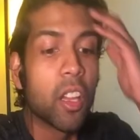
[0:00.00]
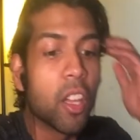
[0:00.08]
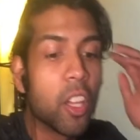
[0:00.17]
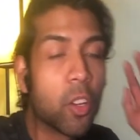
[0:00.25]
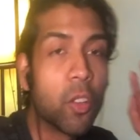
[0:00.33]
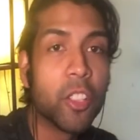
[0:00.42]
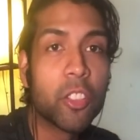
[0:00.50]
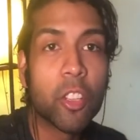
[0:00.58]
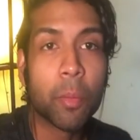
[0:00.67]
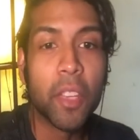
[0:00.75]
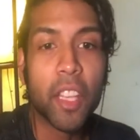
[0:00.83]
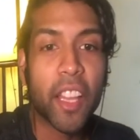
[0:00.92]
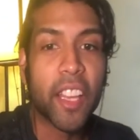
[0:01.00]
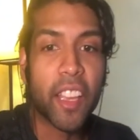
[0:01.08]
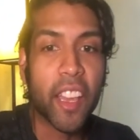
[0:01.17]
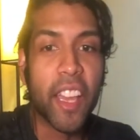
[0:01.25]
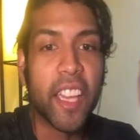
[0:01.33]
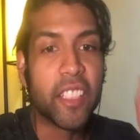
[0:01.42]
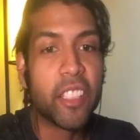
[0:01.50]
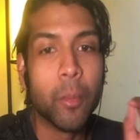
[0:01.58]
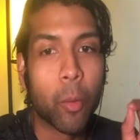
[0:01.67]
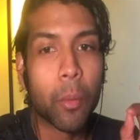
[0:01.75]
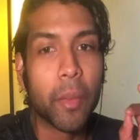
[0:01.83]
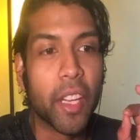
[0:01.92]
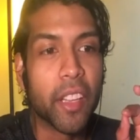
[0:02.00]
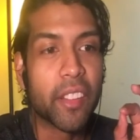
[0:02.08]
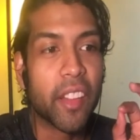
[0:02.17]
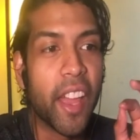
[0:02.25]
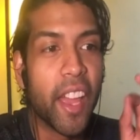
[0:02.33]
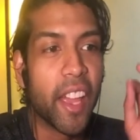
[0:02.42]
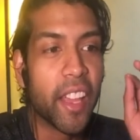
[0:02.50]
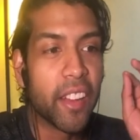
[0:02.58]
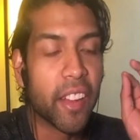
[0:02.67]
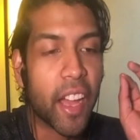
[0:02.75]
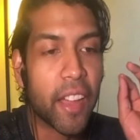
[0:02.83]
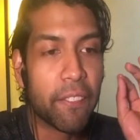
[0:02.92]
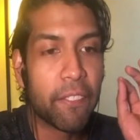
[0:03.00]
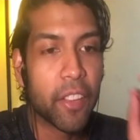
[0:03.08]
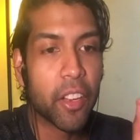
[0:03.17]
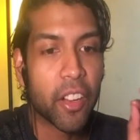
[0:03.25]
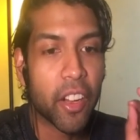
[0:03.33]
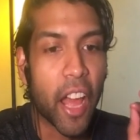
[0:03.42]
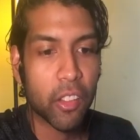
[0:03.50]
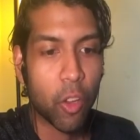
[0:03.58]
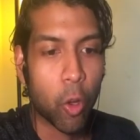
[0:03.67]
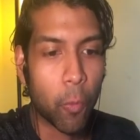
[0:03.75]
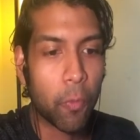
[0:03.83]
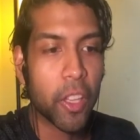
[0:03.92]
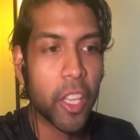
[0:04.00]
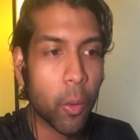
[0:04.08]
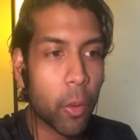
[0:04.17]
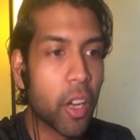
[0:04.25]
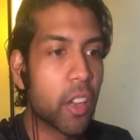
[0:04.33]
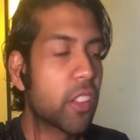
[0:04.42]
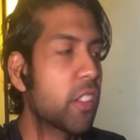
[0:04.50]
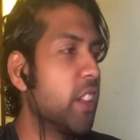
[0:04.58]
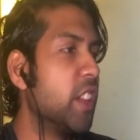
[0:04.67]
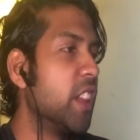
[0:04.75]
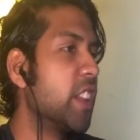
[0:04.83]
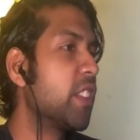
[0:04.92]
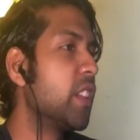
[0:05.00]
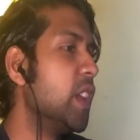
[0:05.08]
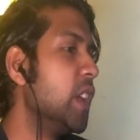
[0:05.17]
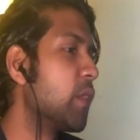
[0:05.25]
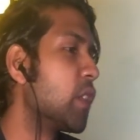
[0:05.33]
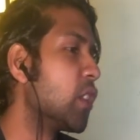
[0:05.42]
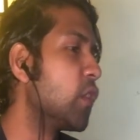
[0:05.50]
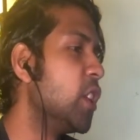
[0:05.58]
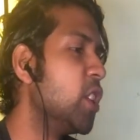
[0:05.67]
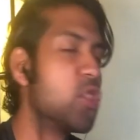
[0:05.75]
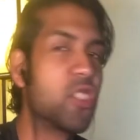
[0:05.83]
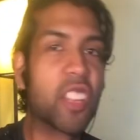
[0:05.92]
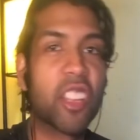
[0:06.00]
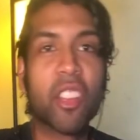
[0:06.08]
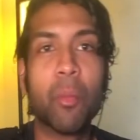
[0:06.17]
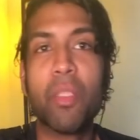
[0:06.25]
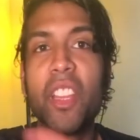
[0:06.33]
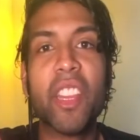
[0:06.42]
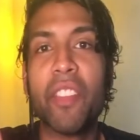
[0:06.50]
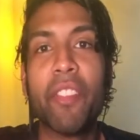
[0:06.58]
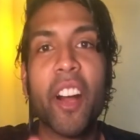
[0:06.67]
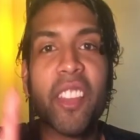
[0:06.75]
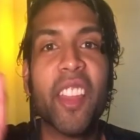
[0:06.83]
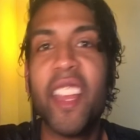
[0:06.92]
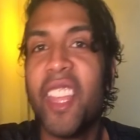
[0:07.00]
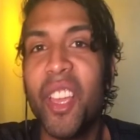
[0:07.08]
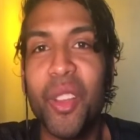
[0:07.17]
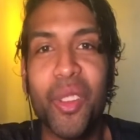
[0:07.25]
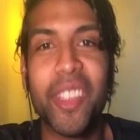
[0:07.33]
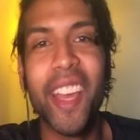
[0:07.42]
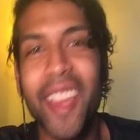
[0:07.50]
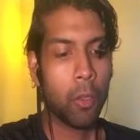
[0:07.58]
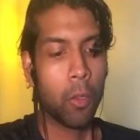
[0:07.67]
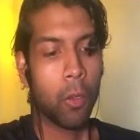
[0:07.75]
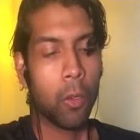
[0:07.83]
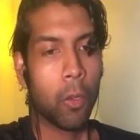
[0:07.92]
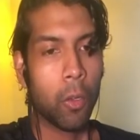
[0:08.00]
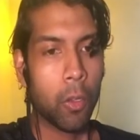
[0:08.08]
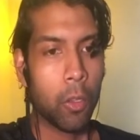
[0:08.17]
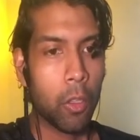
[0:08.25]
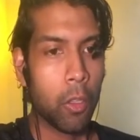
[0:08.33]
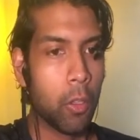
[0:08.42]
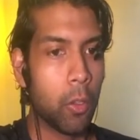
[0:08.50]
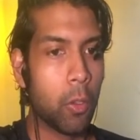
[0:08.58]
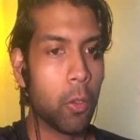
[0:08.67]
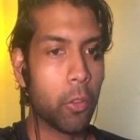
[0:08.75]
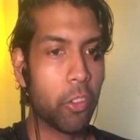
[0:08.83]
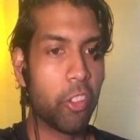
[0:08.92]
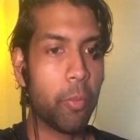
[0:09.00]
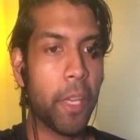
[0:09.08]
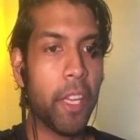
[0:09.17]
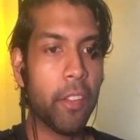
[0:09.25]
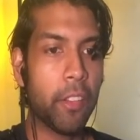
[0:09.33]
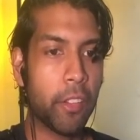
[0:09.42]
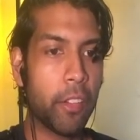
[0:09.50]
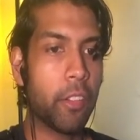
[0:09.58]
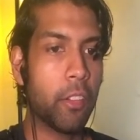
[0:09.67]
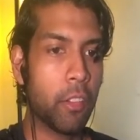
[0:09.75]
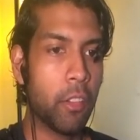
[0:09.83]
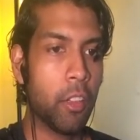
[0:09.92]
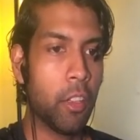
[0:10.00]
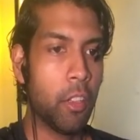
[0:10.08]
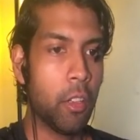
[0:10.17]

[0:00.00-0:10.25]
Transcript: It only took me like 18 more minutes, and I figured it out. Hopefully it works, and let's see if this video just gets completely fucked and I can't use it. A hand, and you can move around your page this way.